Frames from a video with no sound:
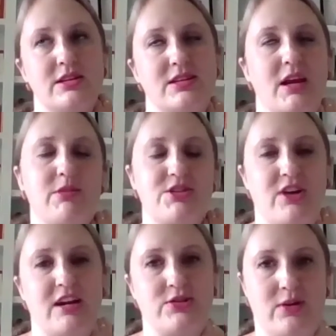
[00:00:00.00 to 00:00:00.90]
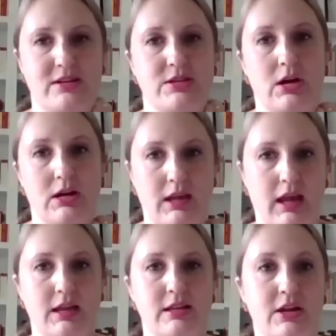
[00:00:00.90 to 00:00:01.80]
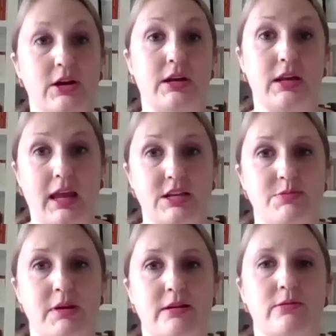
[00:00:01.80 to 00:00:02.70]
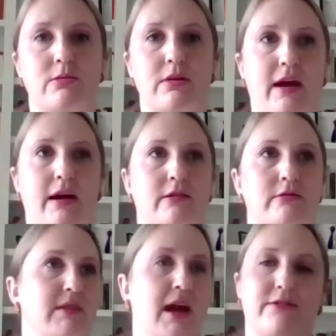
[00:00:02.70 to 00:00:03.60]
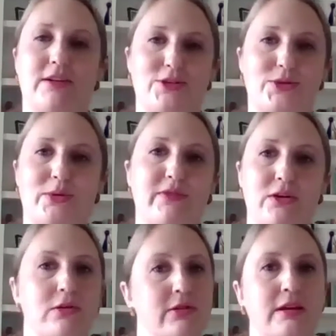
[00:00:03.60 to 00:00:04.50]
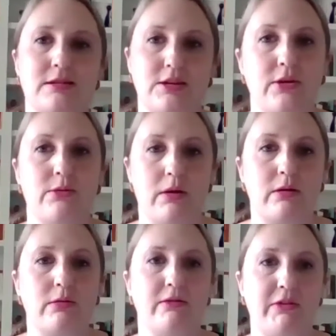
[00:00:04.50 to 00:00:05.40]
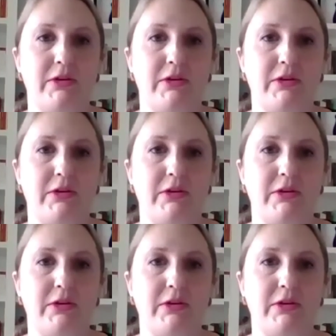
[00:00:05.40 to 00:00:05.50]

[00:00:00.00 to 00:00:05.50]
demonstrate to us their engagement without having to reveal things they don't want to reveal.